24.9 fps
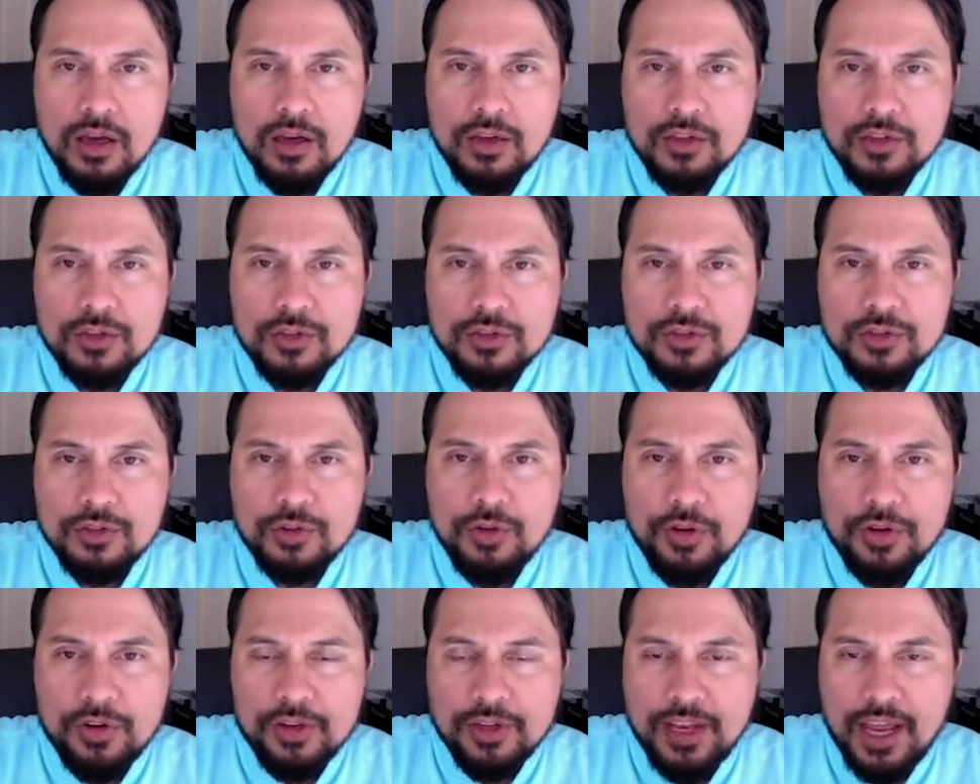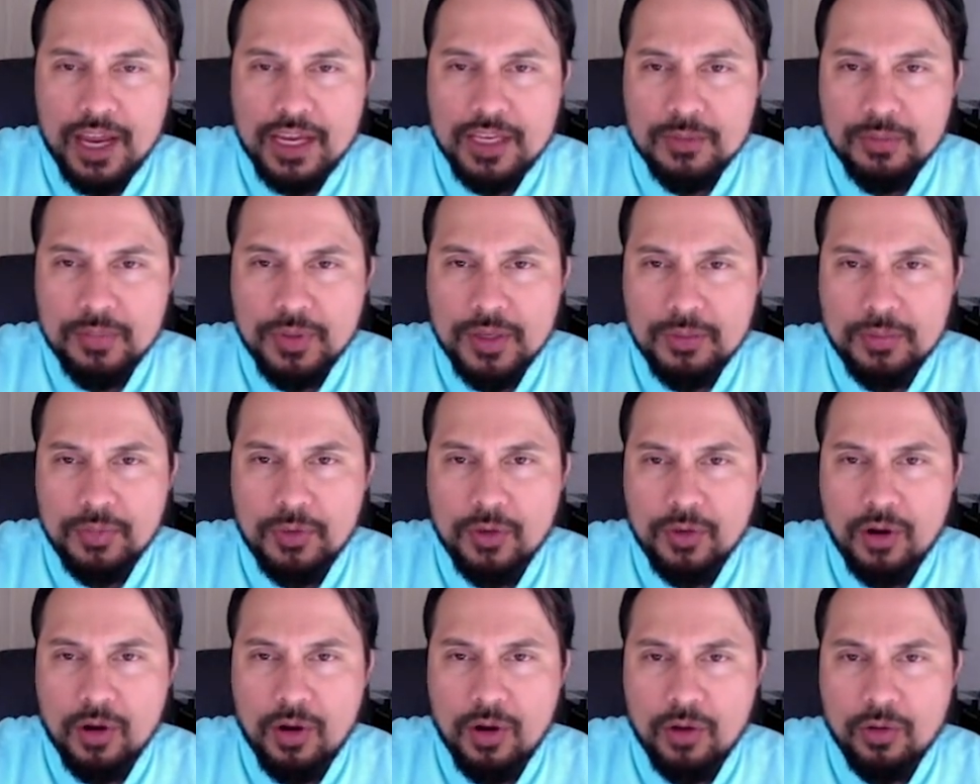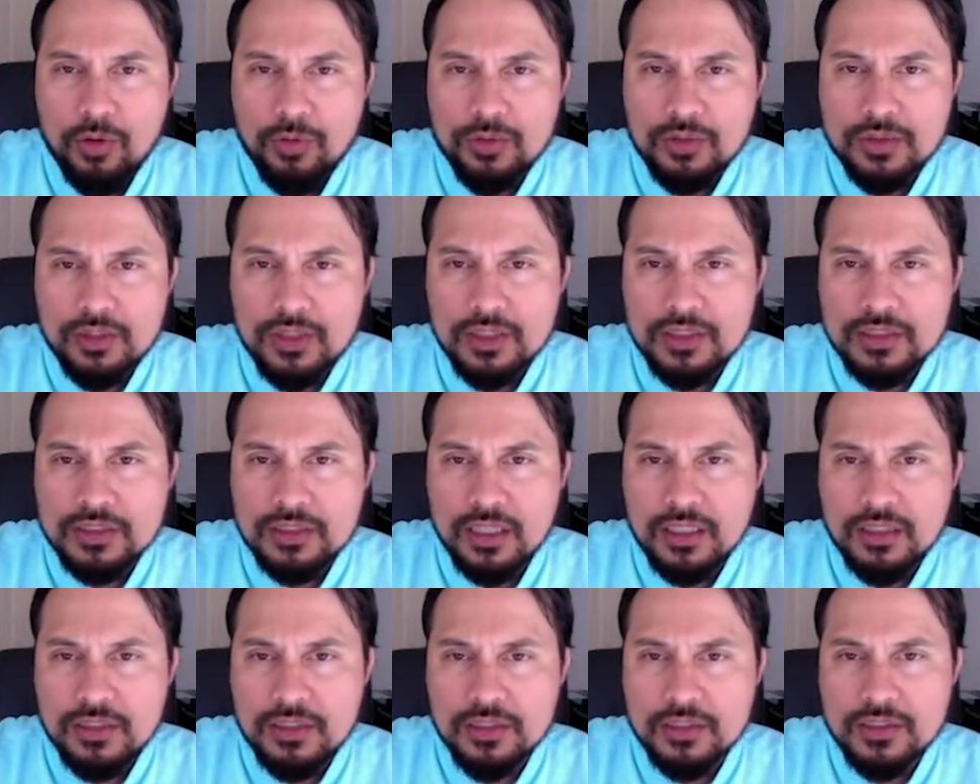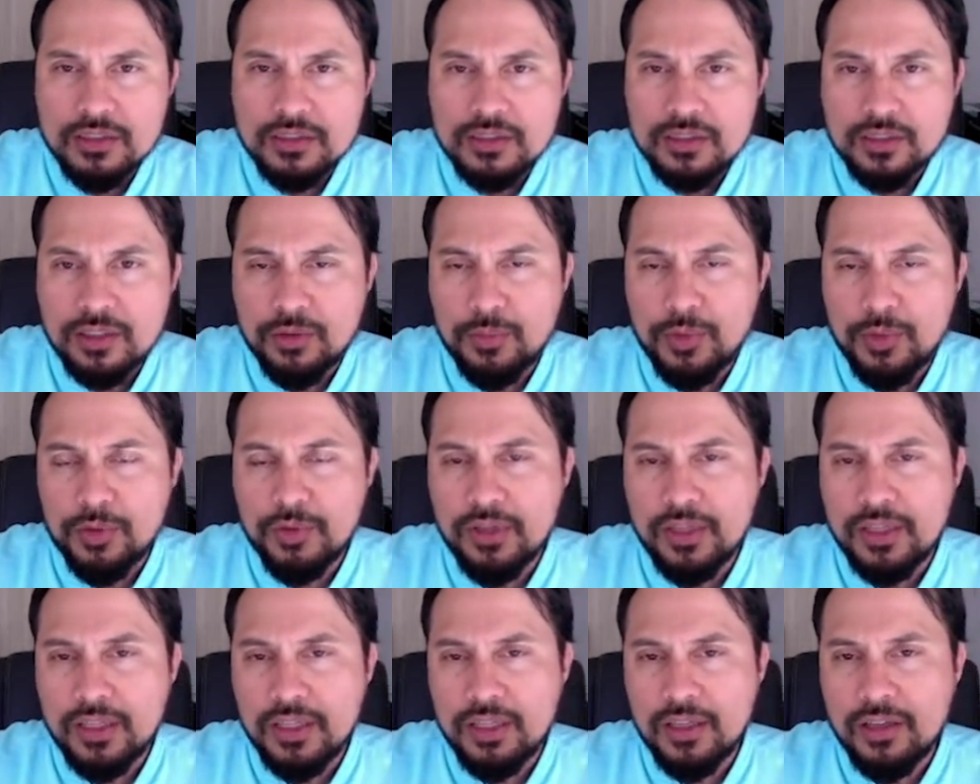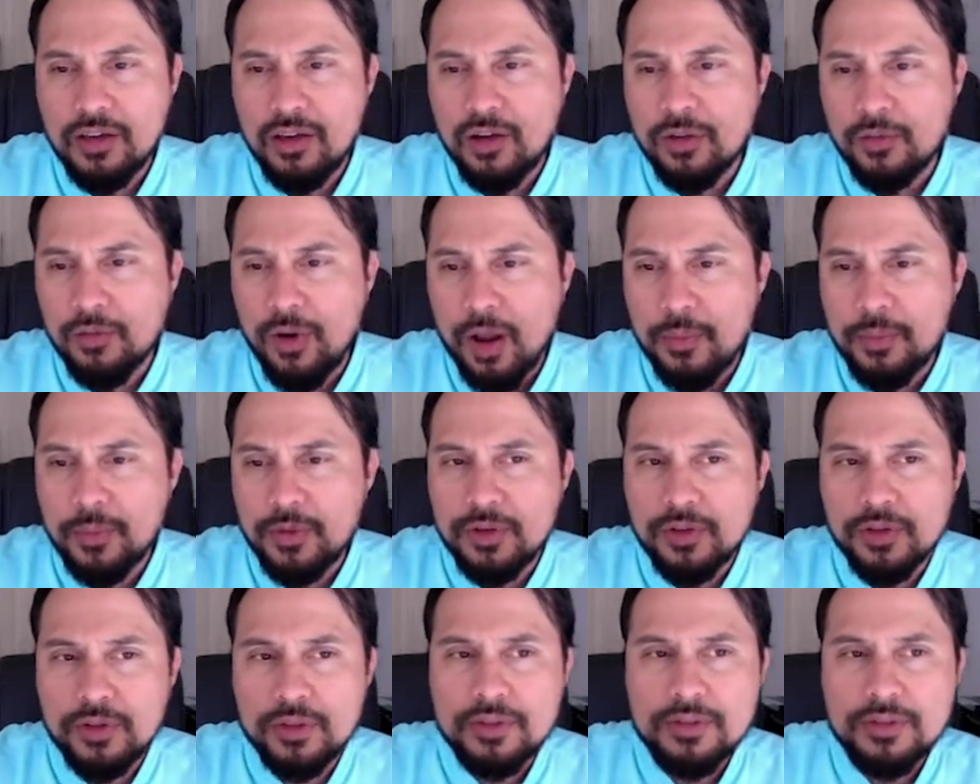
290 people own Sun's Community on Robinhood.